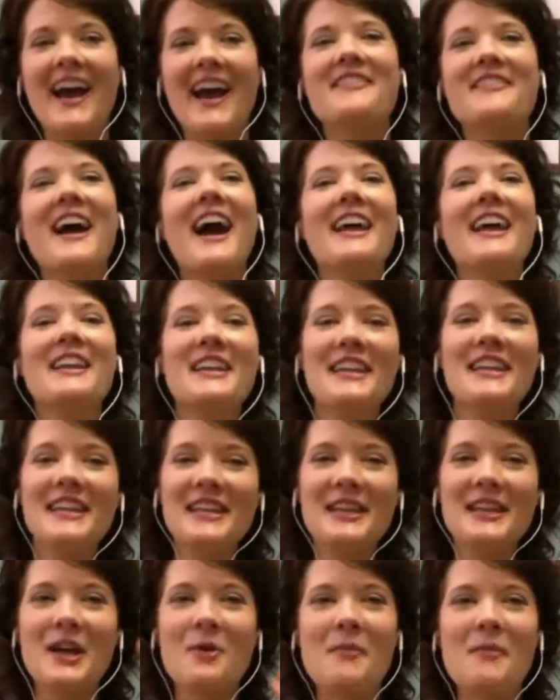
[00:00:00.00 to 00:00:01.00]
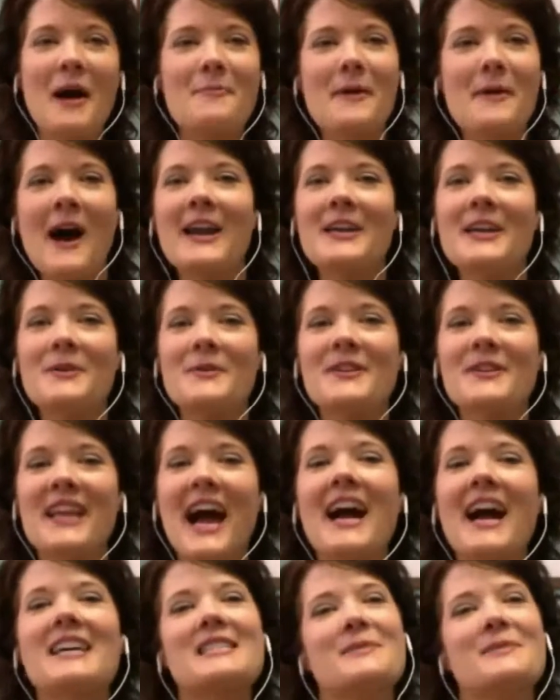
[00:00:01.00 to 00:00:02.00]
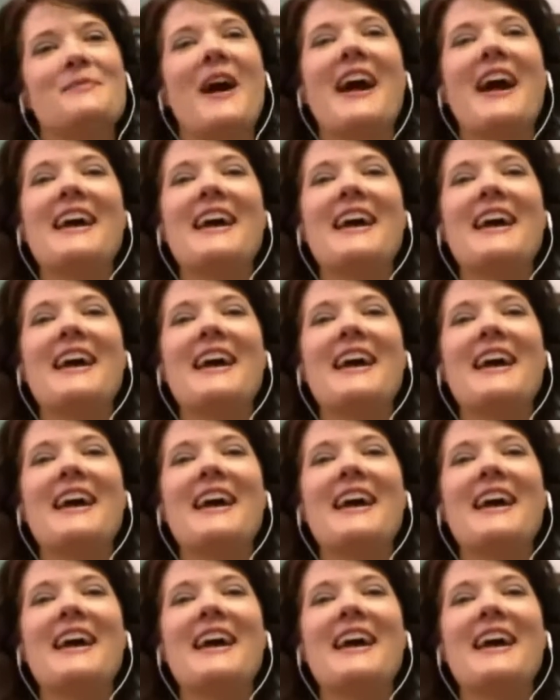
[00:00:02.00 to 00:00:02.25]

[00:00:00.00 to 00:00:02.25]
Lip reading: okay, I've gotten, my body